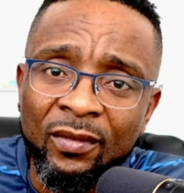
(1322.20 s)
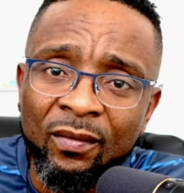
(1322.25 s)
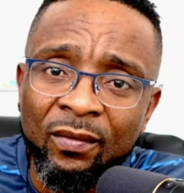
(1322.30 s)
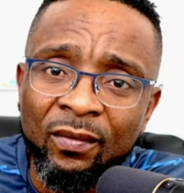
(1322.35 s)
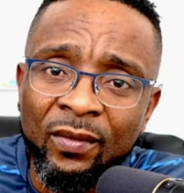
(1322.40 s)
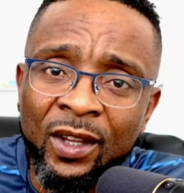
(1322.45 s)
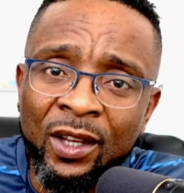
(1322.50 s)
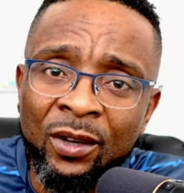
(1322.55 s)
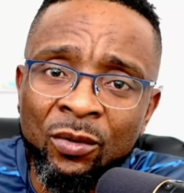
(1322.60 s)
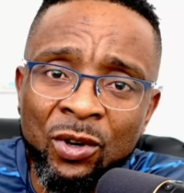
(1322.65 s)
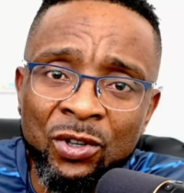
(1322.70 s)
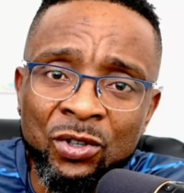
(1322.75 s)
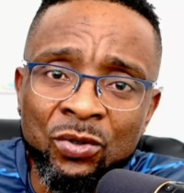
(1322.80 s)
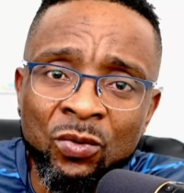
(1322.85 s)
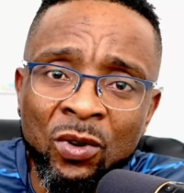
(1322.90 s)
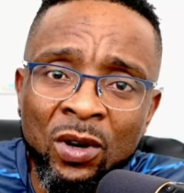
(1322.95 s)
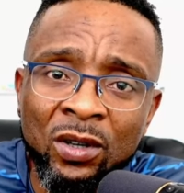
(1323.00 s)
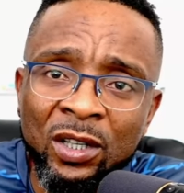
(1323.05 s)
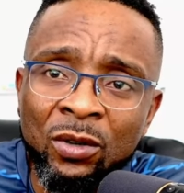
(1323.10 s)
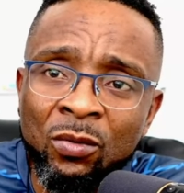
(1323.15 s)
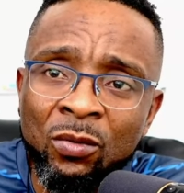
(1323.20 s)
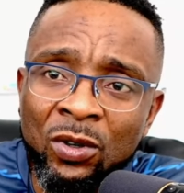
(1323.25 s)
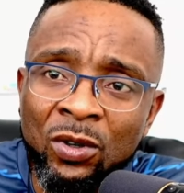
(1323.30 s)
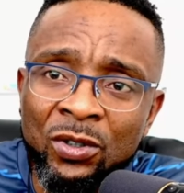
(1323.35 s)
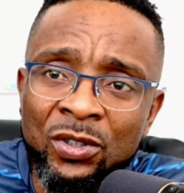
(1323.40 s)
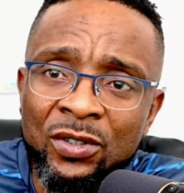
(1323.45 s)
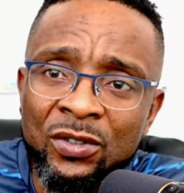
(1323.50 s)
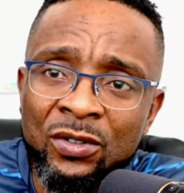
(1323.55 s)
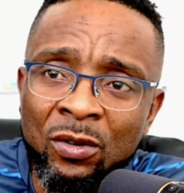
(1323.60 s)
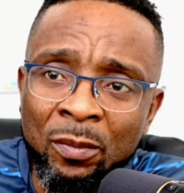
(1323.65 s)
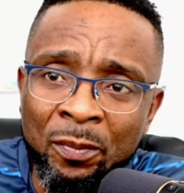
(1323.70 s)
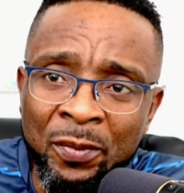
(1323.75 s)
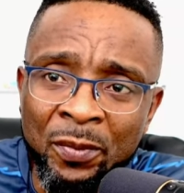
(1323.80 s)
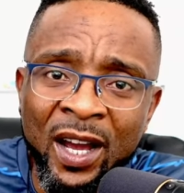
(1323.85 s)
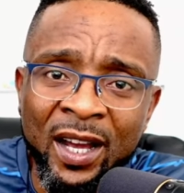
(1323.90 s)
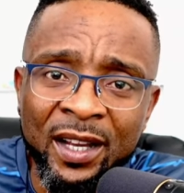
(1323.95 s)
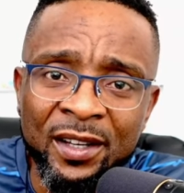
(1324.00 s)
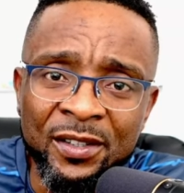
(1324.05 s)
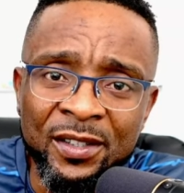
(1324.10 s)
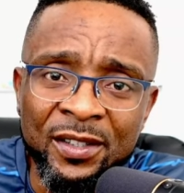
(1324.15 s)
It was
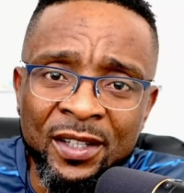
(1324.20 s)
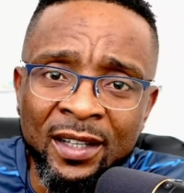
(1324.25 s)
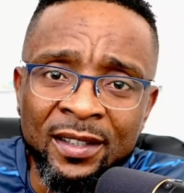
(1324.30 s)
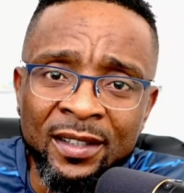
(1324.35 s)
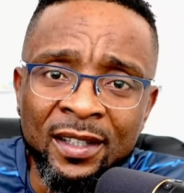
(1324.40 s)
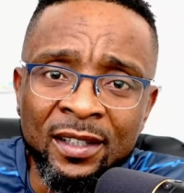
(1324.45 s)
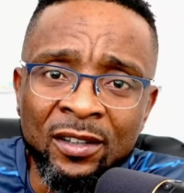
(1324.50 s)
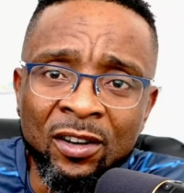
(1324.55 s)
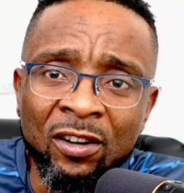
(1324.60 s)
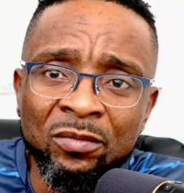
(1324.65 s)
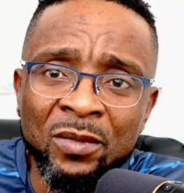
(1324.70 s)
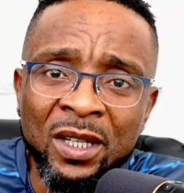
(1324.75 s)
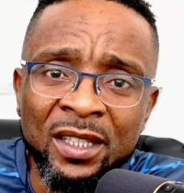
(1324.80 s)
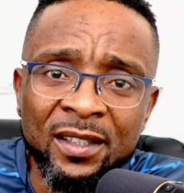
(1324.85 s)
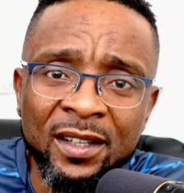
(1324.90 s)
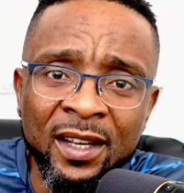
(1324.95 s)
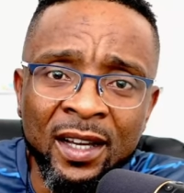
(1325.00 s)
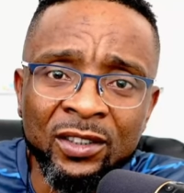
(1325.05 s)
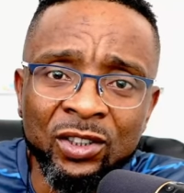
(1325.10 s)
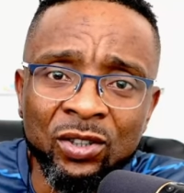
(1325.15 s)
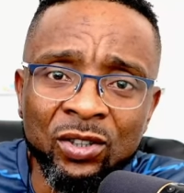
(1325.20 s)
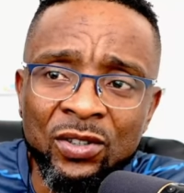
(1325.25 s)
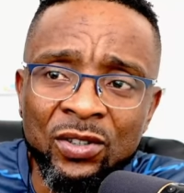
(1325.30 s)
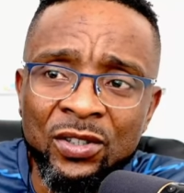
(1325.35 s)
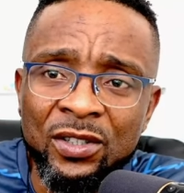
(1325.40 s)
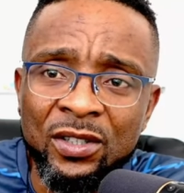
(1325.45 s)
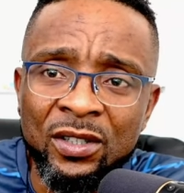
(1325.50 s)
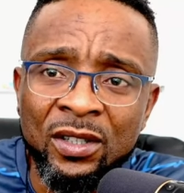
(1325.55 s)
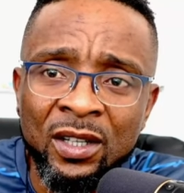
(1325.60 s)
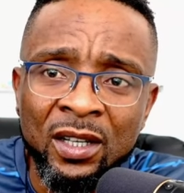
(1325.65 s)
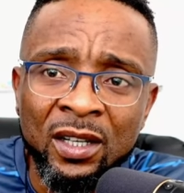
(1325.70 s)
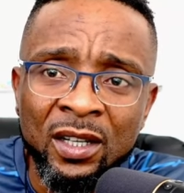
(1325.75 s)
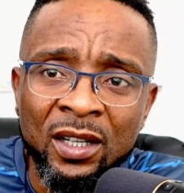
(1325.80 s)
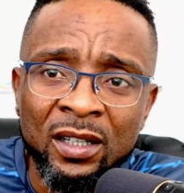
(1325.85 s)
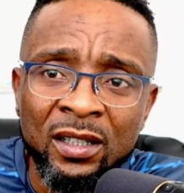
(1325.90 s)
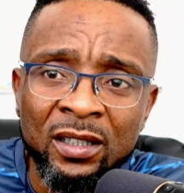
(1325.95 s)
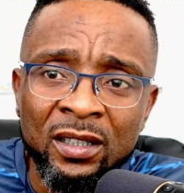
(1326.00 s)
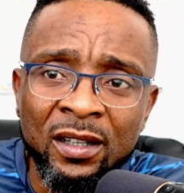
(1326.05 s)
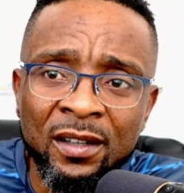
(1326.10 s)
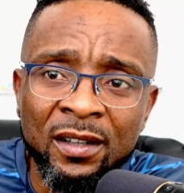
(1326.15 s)
surprised that the government can't just,
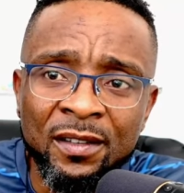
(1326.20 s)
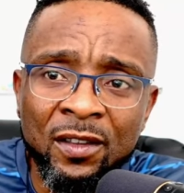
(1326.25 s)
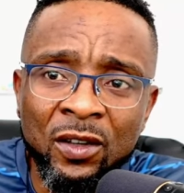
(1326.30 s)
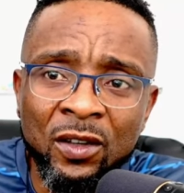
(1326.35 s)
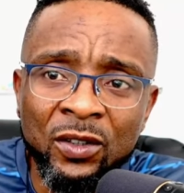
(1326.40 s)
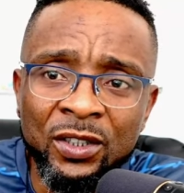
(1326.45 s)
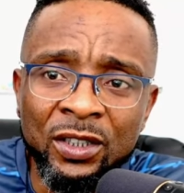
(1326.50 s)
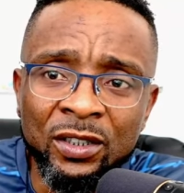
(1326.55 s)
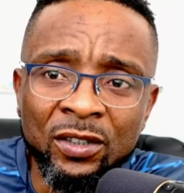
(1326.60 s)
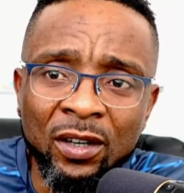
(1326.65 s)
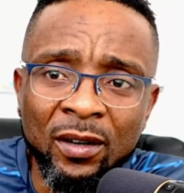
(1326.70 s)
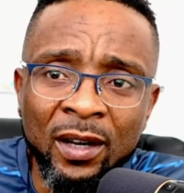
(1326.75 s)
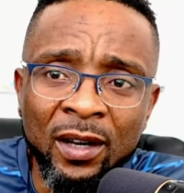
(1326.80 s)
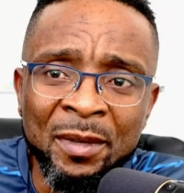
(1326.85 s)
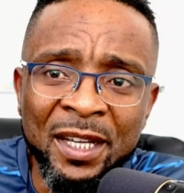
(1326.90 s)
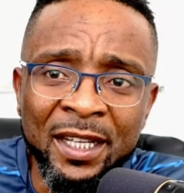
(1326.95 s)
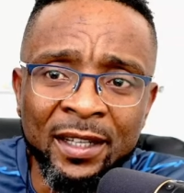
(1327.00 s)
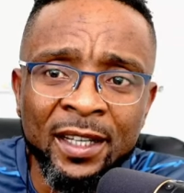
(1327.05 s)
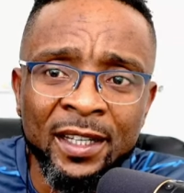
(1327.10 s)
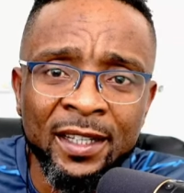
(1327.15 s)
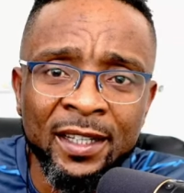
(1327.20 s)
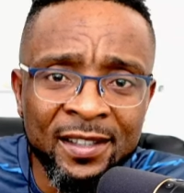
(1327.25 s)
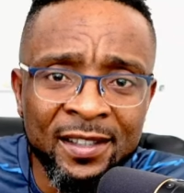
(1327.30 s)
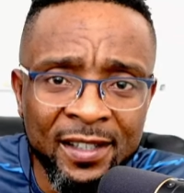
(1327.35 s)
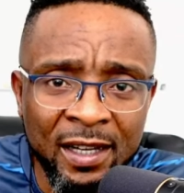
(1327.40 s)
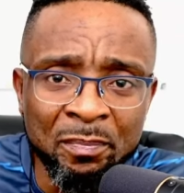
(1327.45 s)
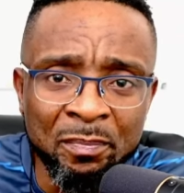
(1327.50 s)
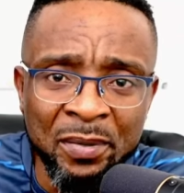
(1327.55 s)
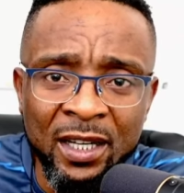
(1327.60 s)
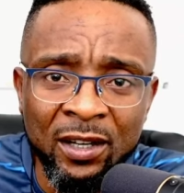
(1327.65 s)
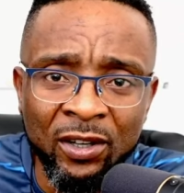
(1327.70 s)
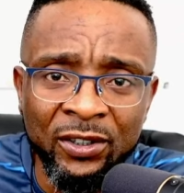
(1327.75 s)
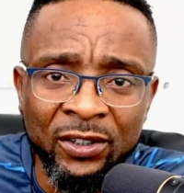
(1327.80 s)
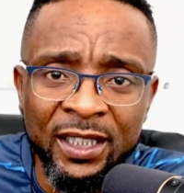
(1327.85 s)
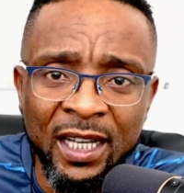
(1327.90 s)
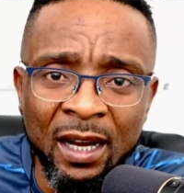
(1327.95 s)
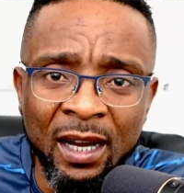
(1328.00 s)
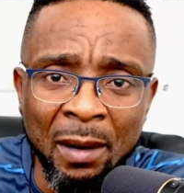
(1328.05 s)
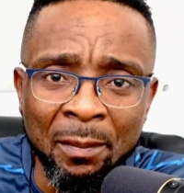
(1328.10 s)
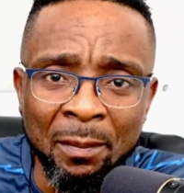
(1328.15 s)
he's a
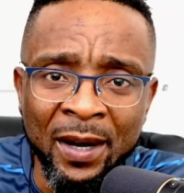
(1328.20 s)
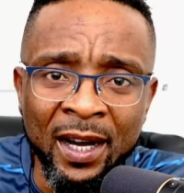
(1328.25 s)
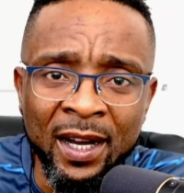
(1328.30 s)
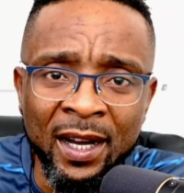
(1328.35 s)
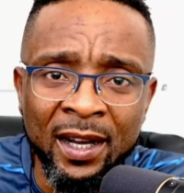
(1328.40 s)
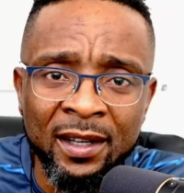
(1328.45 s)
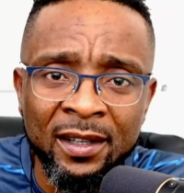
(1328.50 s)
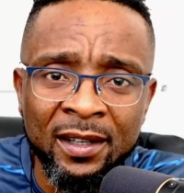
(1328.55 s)
billionaire, Baba.